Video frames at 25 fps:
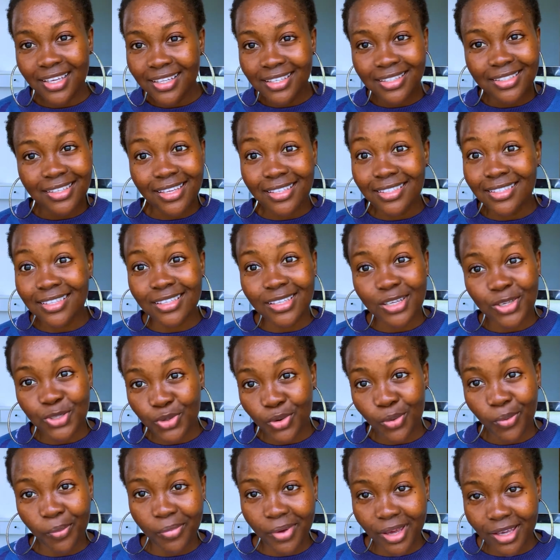
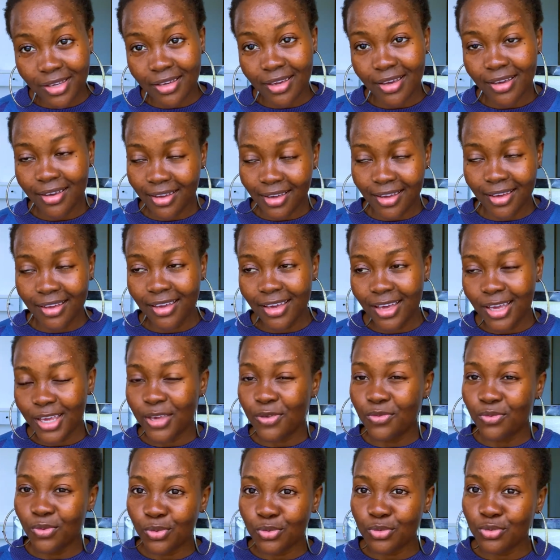destination. If you
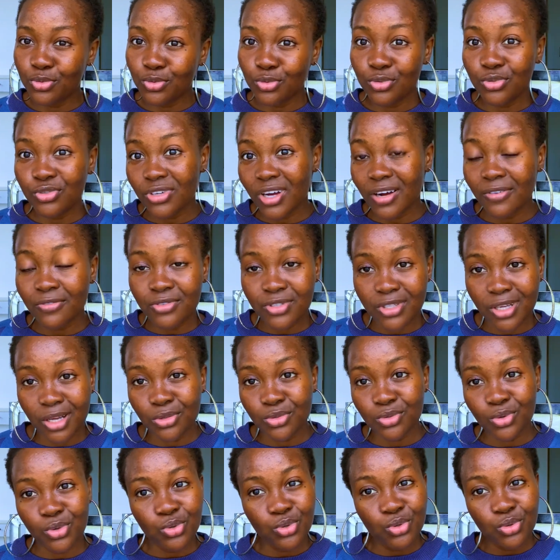want to do travels and
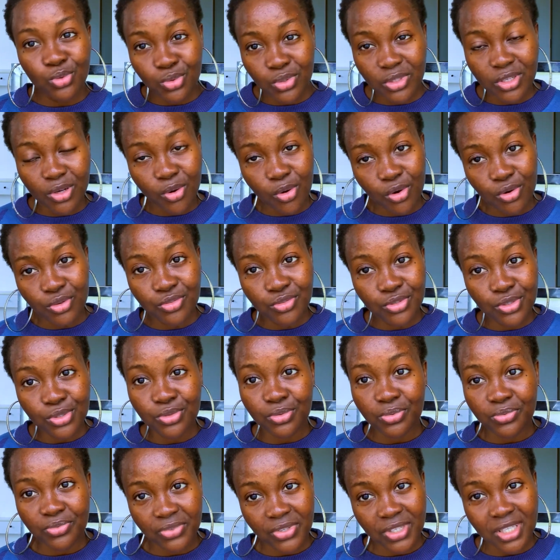tour, you know the countries to
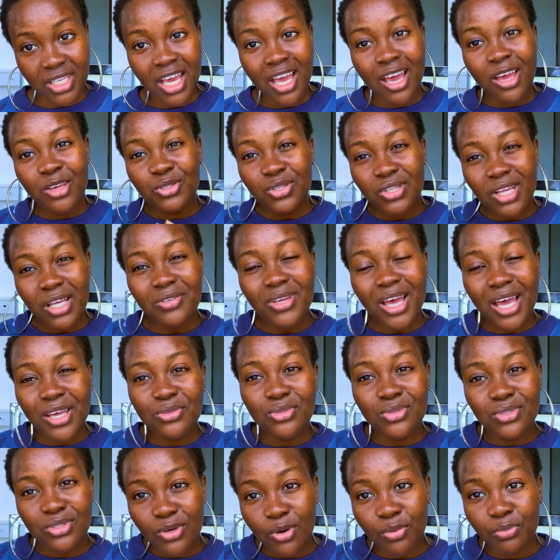face. So that's why I used
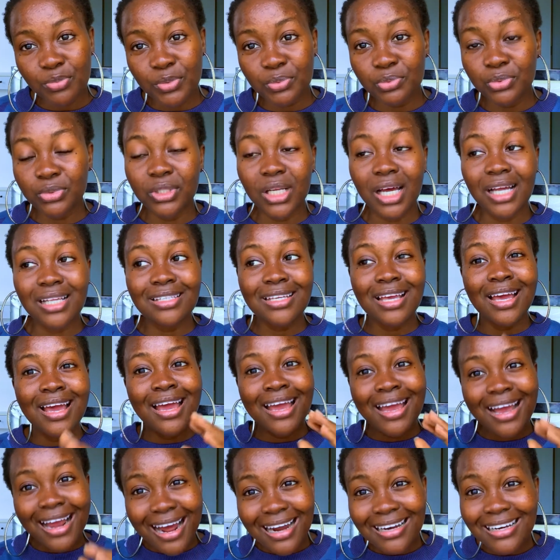to tell people that
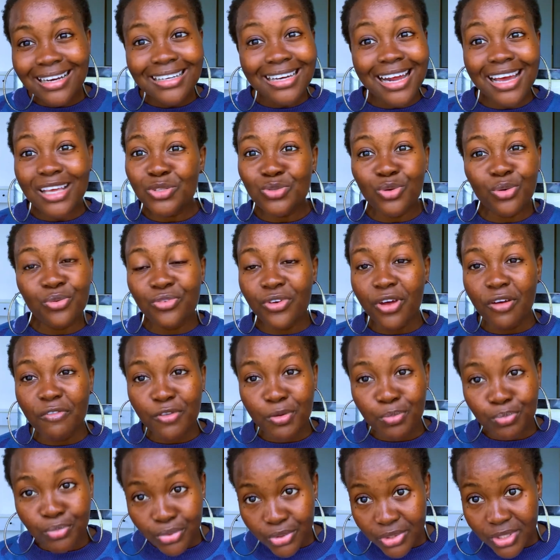Canada is not for
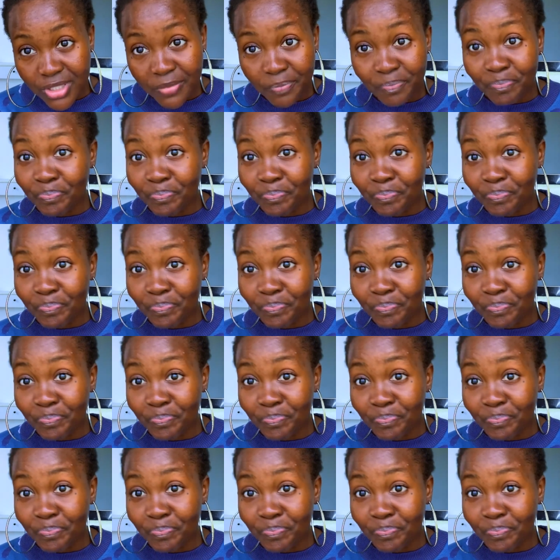everybody.